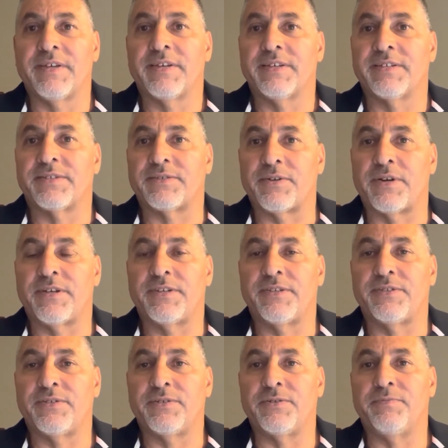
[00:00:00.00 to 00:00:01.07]

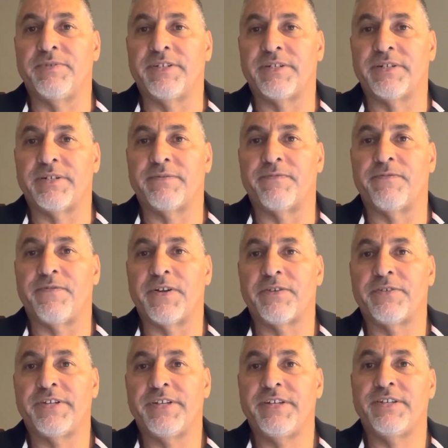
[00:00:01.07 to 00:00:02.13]
started to become
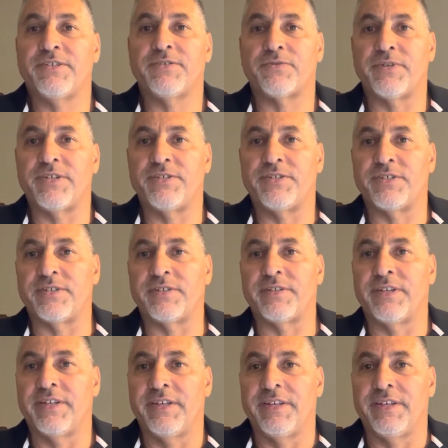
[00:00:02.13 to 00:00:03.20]
very stringent
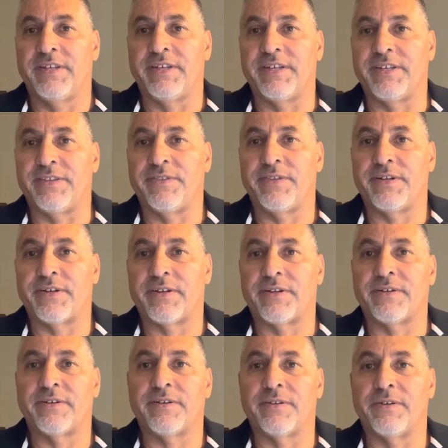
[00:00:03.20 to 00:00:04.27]
in
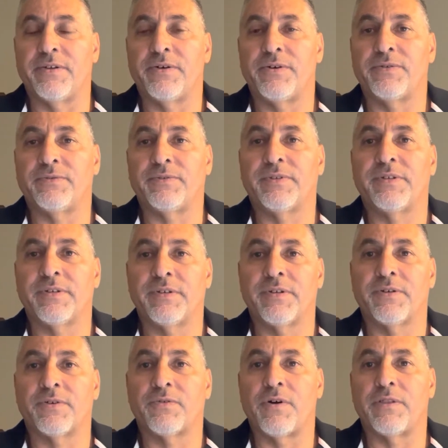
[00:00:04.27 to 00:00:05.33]
their loan
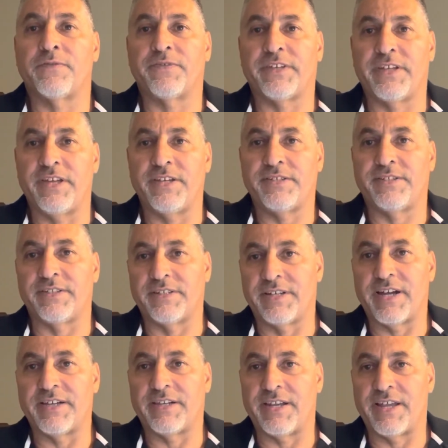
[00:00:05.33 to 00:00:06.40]
qualification
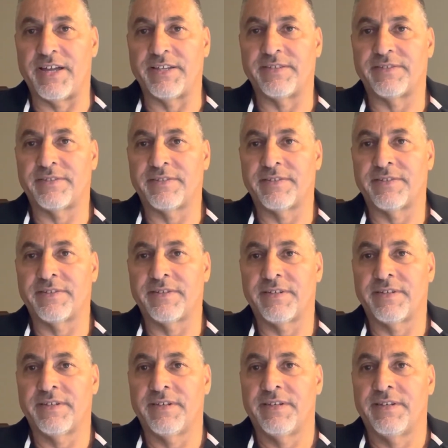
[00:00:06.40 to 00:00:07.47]
guidelines.
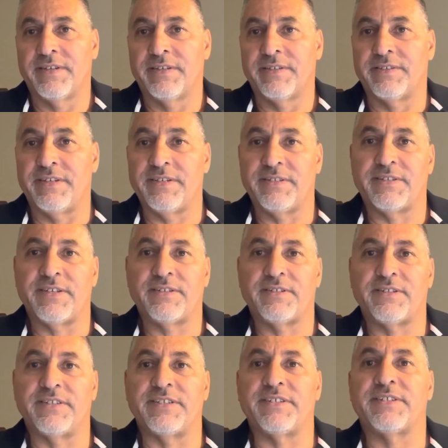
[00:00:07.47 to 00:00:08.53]
They
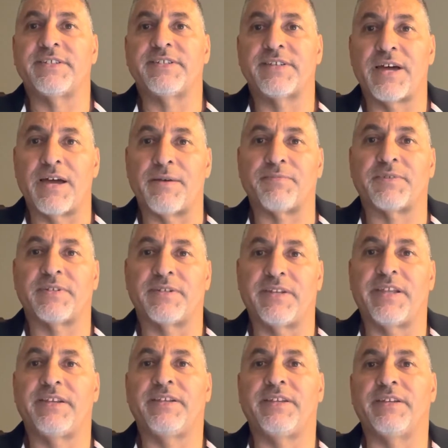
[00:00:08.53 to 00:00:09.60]
essentially stopped
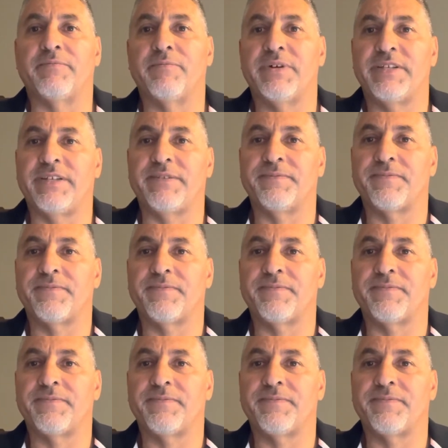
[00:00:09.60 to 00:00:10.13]
lending money.